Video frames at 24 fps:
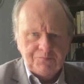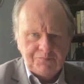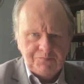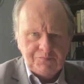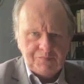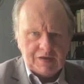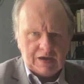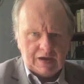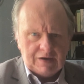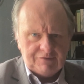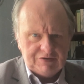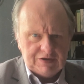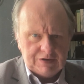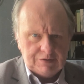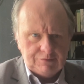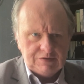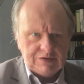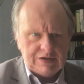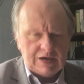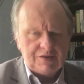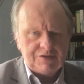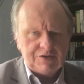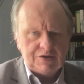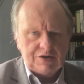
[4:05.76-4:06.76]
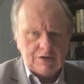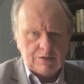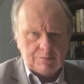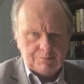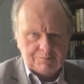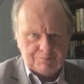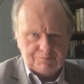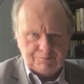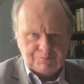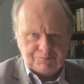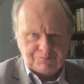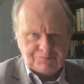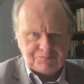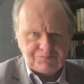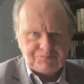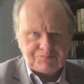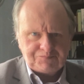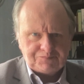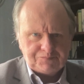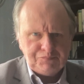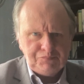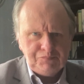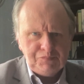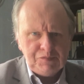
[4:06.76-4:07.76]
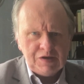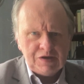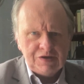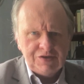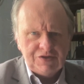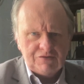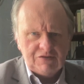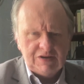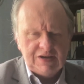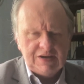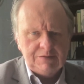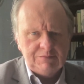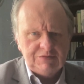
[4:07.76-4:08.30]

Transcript: Having gathered up three